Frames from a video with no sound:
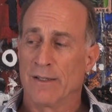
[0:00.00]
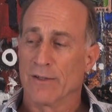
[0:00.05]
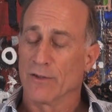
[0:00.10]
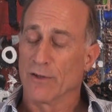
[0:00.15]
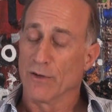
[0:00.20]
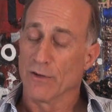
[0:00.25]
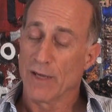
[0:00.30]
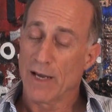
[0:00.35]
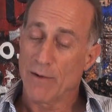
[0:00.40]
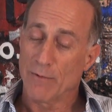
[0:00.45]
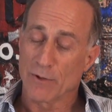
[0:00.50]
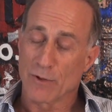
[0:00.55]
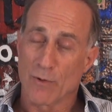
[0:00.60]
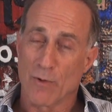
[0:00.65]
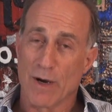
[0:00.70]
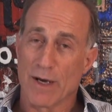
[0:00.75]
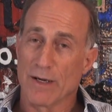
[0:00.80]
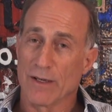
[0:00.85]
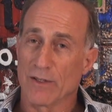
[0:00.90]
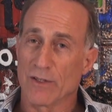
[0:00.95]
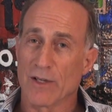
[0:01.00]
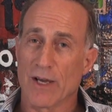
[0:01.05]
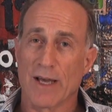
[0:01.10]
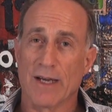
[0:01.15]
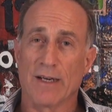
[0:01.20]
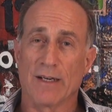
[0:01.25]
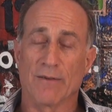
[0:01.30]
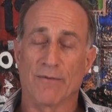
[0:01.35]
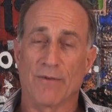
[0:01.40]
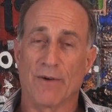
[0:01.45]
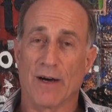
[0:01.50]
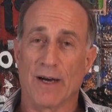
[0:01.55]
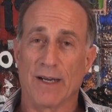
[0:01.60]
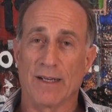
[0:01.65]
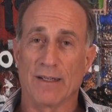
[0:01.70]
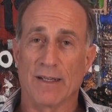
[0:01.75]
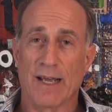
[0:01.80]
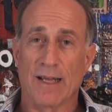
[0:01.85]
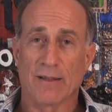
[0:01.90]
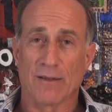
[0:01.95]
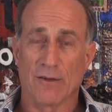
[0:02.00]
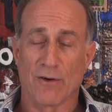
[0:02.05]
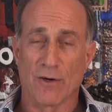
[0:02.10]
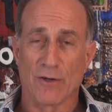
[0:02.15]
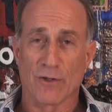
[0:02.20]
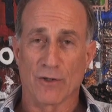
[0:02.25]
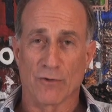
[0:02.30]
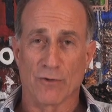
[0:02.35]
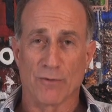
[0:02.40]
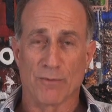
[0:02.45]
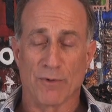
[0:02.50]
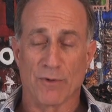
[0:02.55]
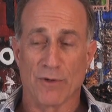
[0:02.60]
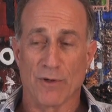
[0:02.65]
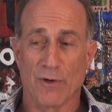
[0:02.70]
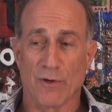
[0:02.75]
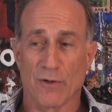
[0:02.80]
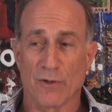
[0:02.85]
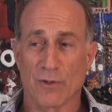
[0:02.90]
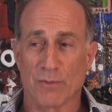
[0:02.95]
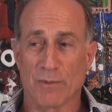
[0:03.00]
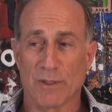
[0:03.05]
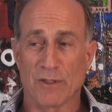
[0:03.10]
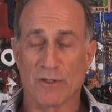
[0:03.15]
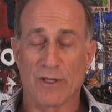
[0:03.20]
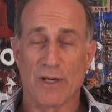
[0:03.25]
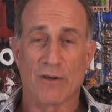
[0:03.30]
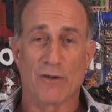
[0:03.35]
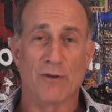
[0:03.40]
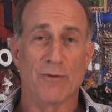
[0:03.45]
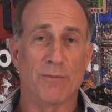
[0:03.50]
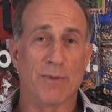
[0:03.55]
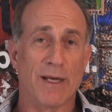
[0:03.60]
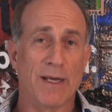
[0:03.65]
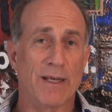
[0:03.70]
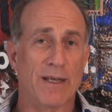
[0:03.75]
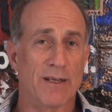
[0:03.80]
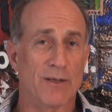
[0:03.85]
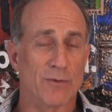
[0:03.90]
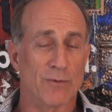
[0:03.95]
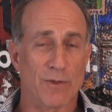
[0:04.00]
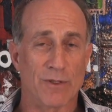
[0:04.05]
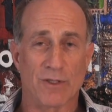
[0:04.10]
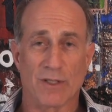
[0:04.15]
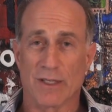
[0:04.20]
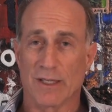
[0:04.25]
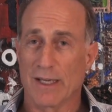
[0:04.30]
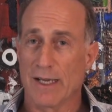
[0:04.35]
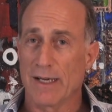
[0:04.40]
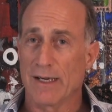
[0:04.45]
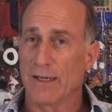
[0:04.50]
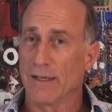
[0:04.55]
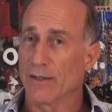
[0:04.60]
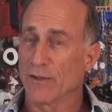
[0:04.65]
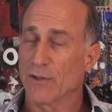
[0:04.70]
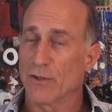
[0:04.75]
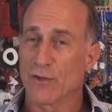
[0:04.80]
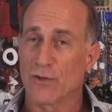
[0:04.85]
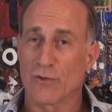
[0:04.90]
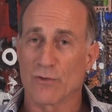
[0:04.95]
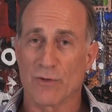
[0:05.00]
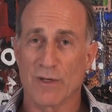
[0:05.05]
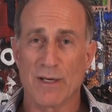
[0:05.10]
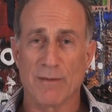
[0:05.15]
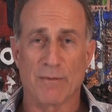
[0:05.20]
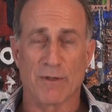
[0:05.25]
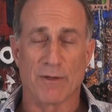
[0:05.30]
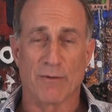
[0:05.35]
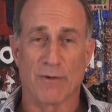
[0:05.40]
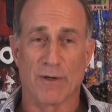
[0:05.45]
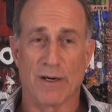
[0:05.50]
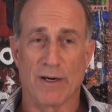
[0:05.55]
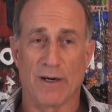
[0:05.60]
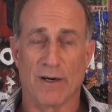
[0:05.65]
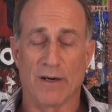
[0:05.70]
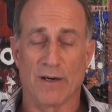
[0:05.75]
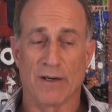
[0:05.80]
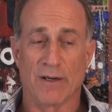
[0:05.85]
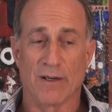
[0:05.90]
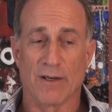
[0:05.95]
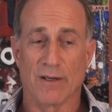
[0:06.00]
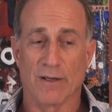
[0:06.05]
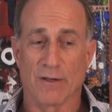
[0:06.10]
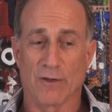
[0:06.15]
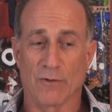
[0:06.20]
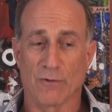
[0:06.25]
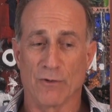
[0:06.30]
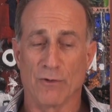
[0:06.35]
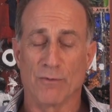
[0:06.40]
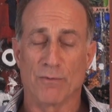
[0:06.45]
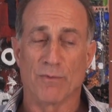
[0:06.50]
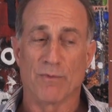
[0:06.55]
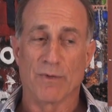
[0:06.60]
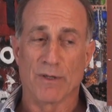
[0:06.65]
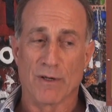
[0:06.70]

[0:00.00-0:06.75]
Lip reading: So that was quite exciting to find that large group of those. But general bakings, once again, an extremely rare group.